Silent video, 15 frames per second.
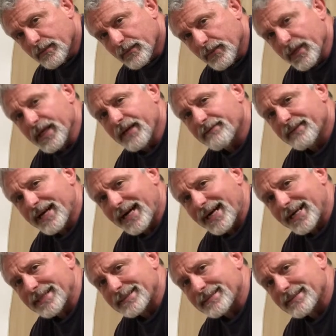We have
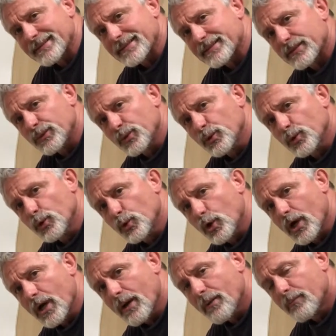got
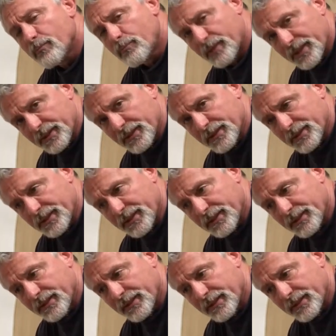to build